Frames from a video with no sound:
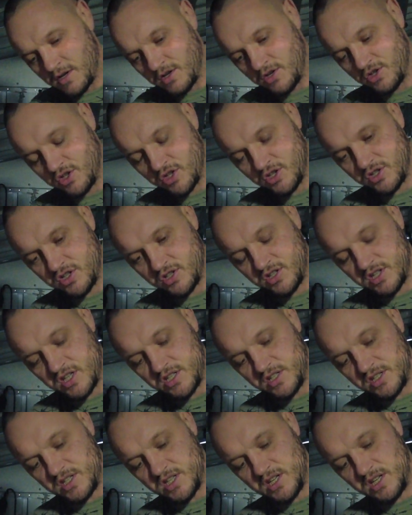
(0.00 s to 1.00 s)
Just
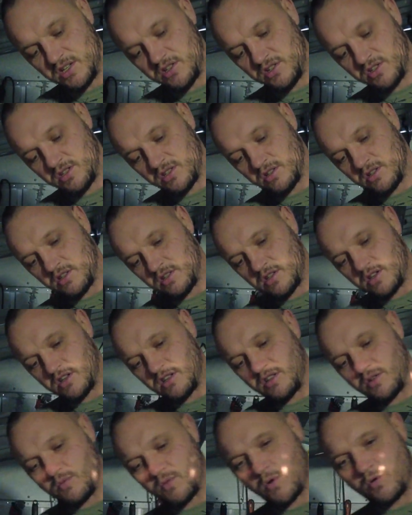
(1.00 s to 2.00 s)
this needs
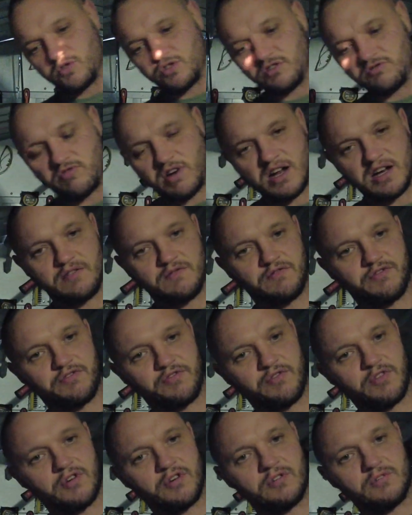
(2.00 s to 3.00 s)
the water running
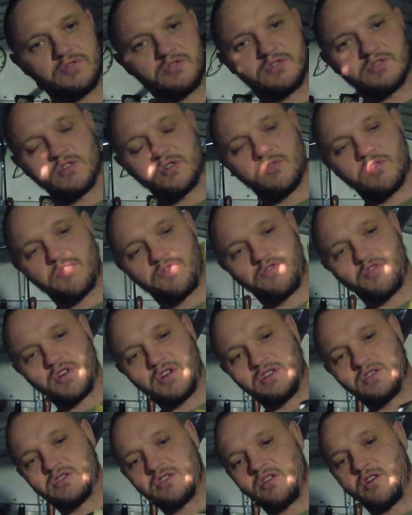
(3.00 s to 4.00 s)
through 2 or
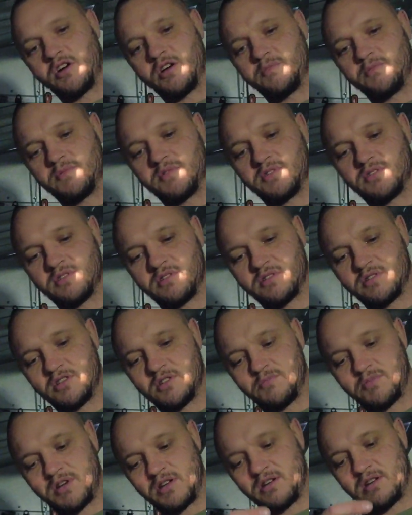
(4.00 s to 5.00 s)
3 times,
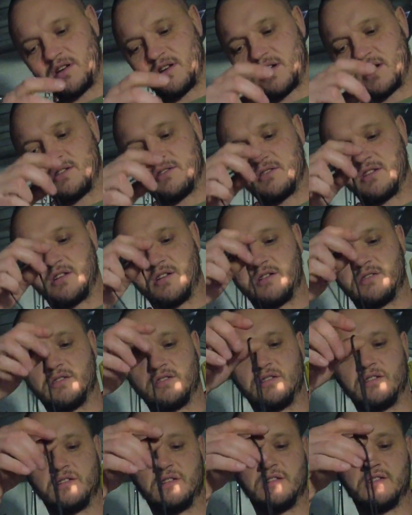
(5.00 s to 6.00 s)
depending how
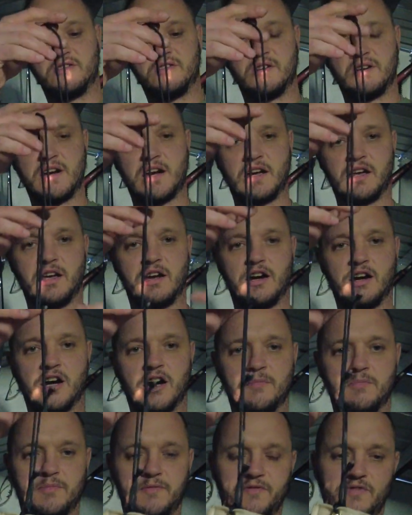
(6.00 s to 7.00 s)
dirty it is. You hang it
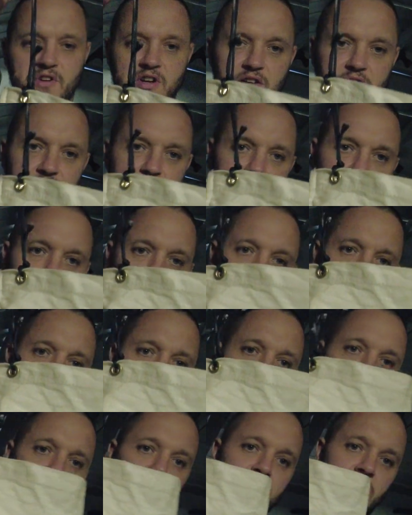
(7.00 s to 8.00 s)
up, fill it full of
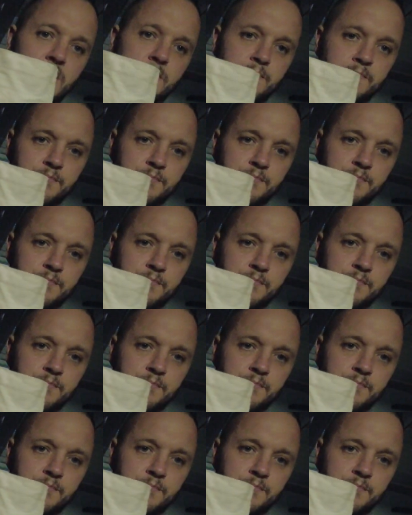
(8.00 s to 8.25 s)
water,